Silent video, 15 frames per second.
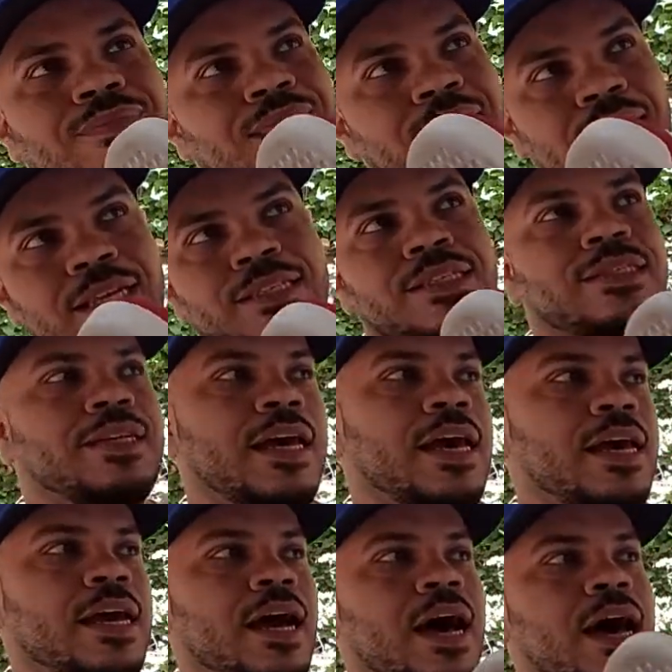Needless to
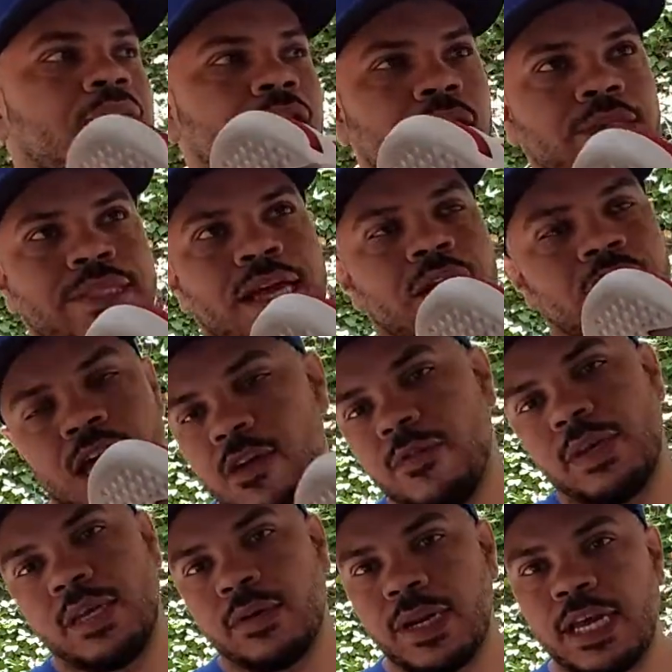say, I lost out
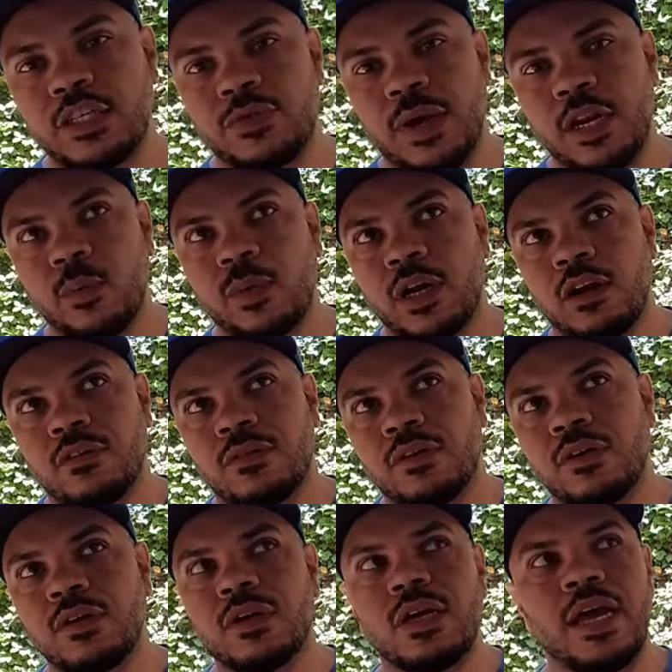heavily on that trade or
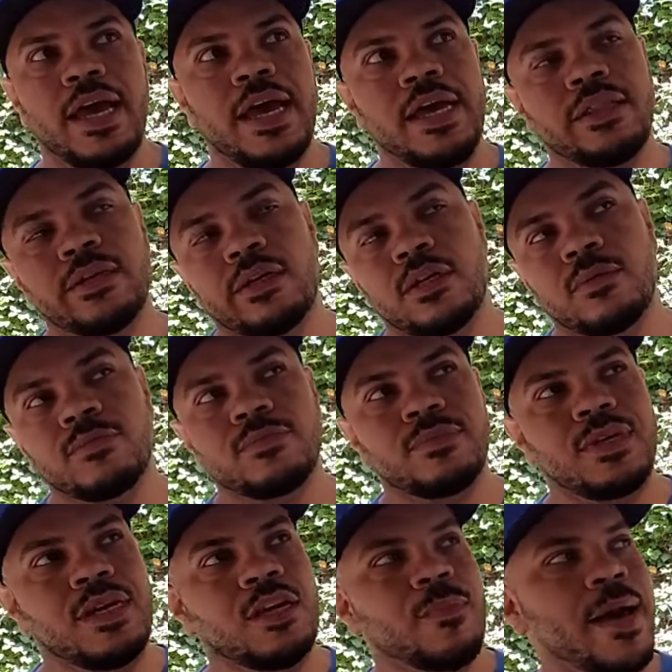whatever. And
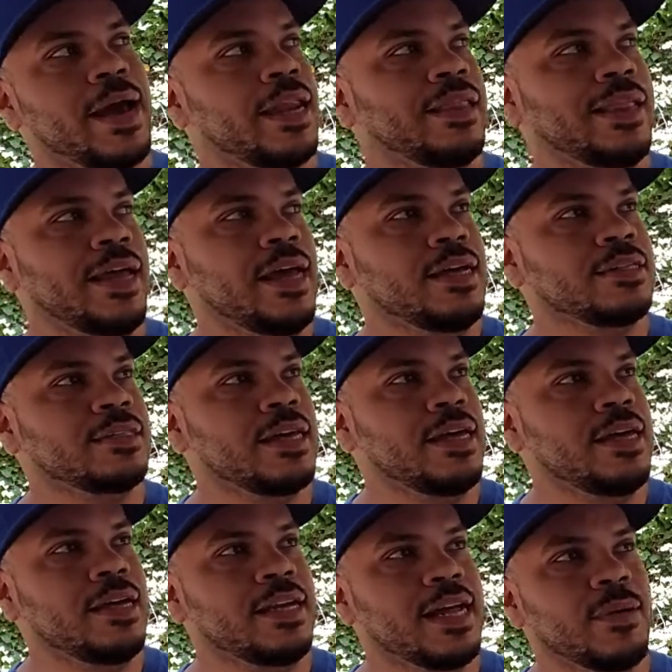you know, back in the days,
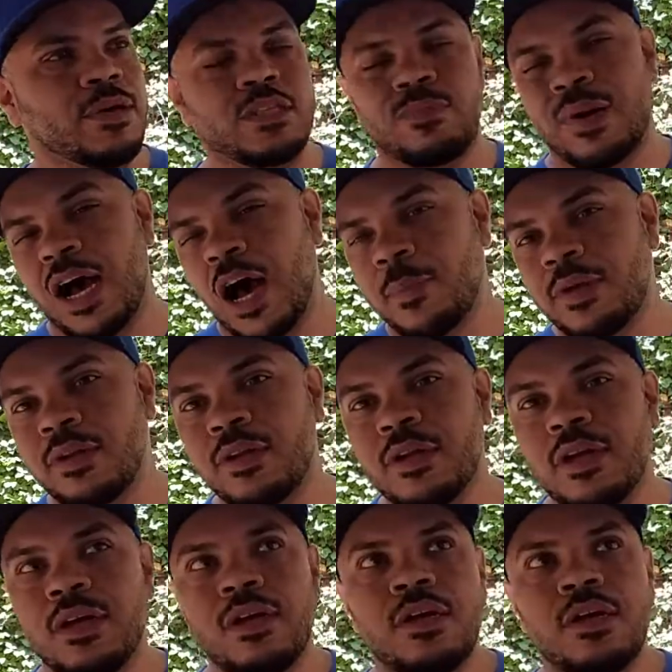the internet wasn't popping,